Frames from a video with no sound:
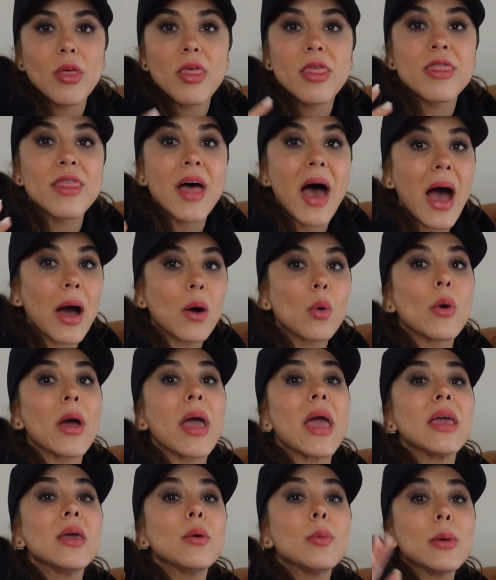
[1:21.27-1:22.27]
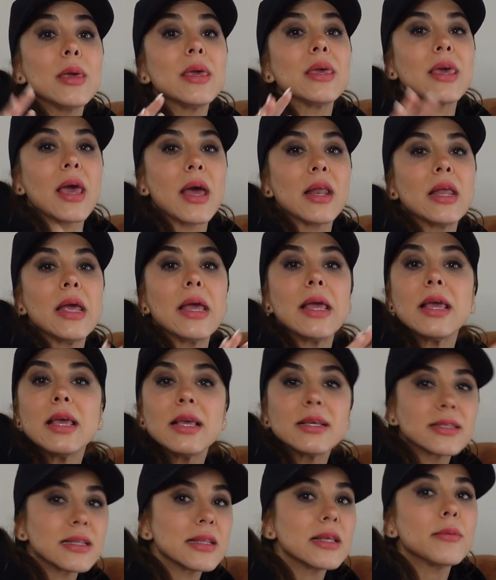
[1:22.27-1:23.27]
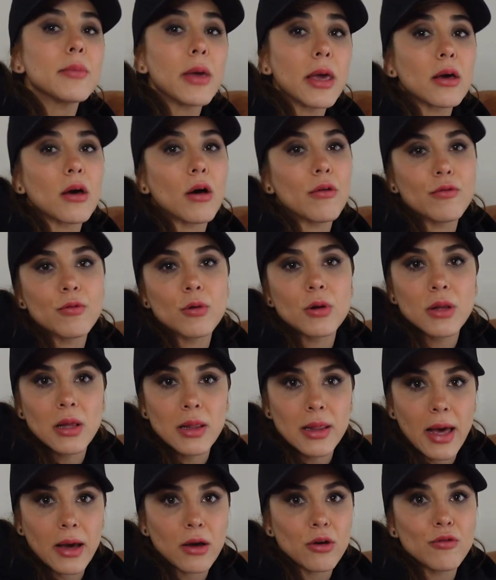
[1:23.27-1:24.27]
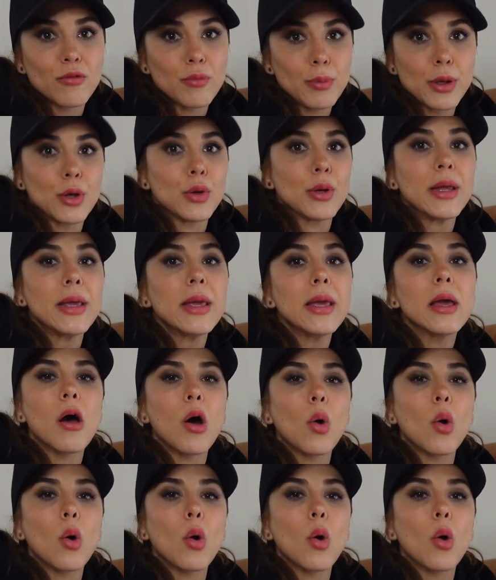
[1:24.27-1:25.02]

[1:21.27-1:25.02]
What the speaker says: That way we can easily make up for the lack of beauty